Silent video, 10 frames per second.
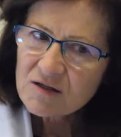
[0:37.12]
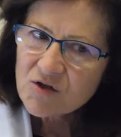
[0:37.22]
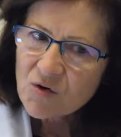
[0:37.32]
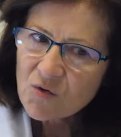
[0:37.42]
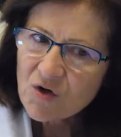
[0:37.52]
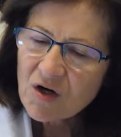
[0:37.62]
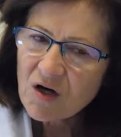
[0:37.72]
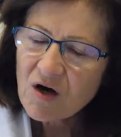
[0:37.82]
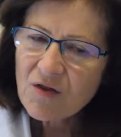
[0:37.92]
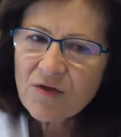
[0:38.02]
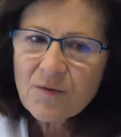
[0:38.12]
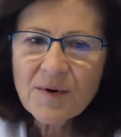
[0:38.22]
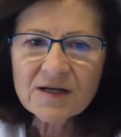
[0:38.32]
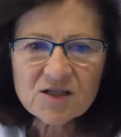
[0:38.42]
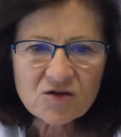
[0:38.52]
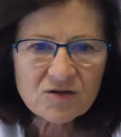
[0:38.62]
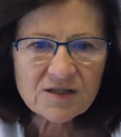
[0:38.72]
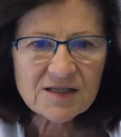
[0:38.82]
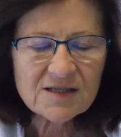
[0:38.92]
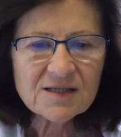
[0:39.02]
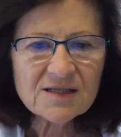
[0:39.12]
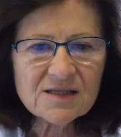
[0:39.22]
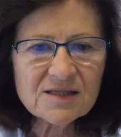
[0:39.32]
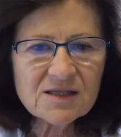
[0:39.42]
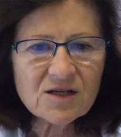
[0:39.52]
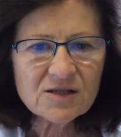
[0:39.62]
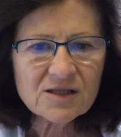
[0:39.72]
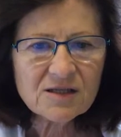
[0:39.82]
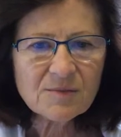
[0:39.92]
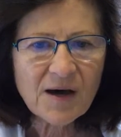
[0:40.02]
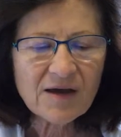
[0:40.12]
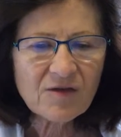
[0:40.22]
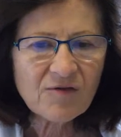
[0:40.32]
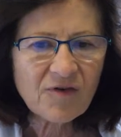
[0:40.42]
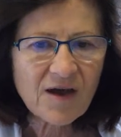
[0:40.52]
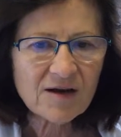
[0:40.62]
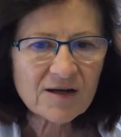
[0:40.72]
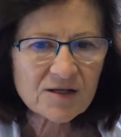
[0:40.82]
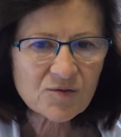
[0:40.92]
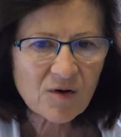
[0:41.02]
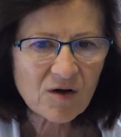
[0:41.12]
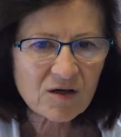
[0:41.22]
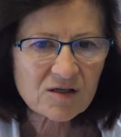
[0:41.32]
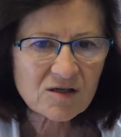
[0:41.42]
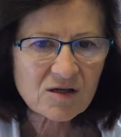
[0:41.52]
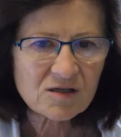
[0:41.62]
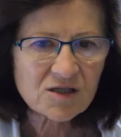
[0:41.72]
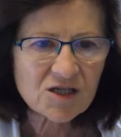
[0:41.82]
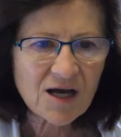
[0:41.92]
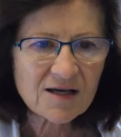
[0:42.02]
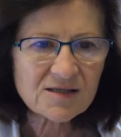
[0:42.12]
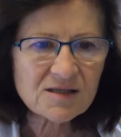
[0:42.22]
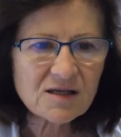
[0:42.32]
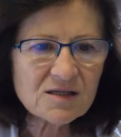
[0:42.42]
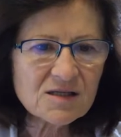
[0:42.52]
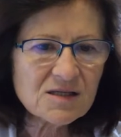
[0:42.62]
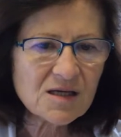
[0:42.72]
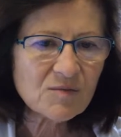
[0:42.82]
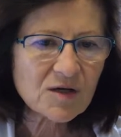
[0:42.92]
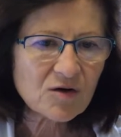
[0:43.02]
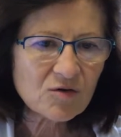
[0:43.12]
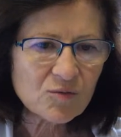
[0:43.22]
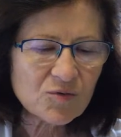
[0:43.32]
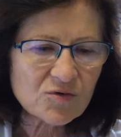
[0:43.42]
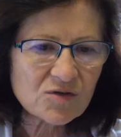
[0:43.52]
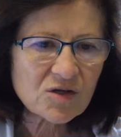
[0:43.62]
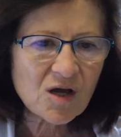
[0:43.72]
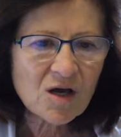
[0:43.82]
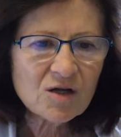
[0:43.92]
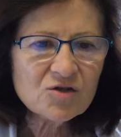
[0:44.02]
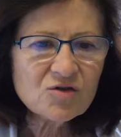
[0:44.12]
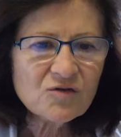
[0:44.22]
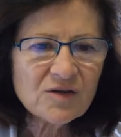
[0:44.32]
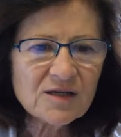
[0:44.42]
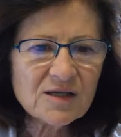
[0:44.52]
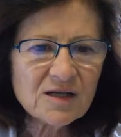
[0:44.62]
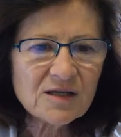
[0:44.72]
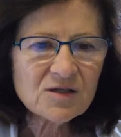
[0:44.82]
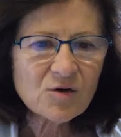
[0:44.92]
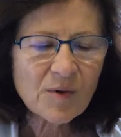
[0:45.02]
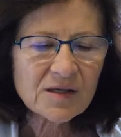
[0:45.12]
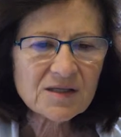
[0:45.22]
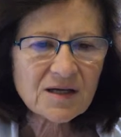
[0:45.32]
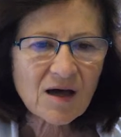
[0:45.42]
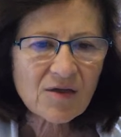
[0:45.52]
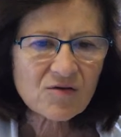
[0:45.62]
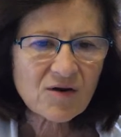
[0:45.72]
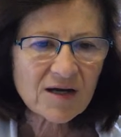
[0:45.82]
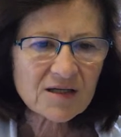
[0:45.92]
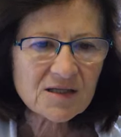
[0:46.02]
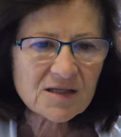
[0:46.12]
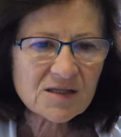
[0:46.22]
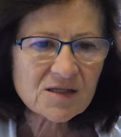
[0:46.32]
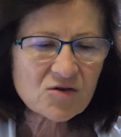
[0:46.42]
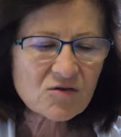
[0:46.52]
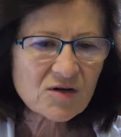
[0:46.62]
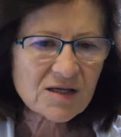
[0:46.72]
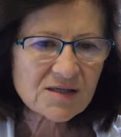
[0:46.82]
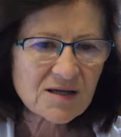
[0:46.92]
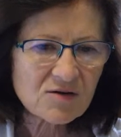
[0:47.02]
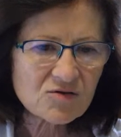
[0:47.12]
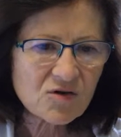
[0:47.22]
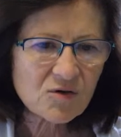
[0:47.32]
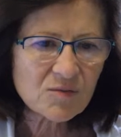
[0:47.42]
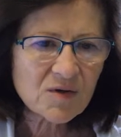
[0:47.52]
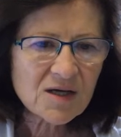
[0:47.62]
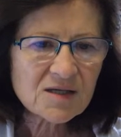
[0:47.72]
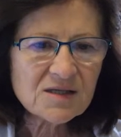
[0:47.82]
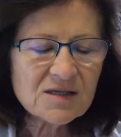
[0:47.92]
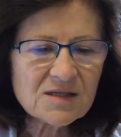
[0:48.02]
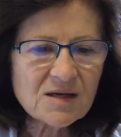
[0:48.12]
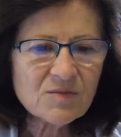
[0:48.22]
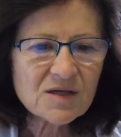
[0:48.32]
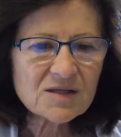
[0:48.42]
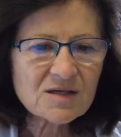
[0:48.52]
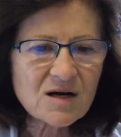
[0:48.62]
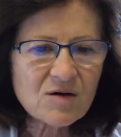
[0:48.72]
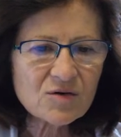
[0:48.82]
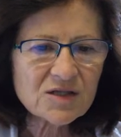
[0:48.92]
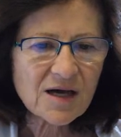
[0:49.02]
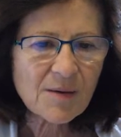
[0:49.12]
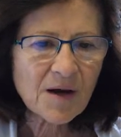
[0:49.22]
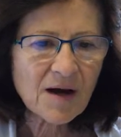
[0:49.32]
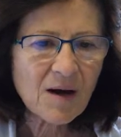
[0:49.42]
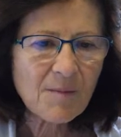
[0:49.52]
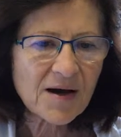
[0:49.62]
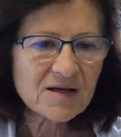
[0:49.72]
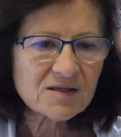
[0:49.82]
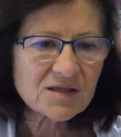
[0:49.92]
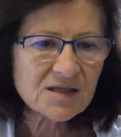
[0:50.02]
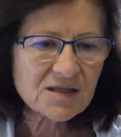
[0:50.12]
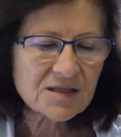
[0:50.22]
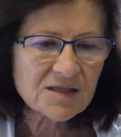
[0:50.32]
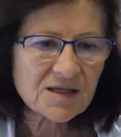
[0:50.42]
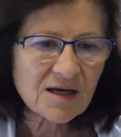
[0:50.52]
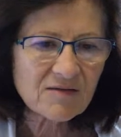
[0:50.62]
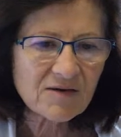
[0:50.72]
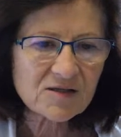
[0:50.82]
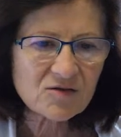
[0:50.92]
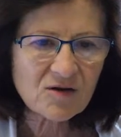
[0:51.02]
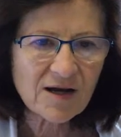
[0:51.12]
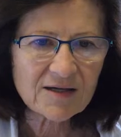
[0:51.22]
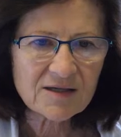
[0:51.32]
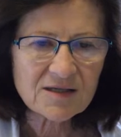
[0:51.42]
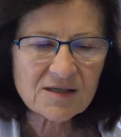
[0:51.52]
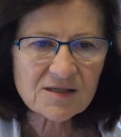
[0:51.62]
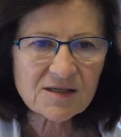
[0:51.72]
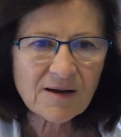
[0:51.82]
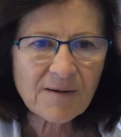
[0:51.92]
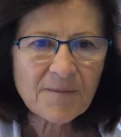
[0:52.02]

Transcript: talk on the major disease studied by the FAIR network, such as systemic lupus, juvenile idiopathic arthritis, Sjogren's syndrome, systemic scleroderma, myositis, and vasculitis.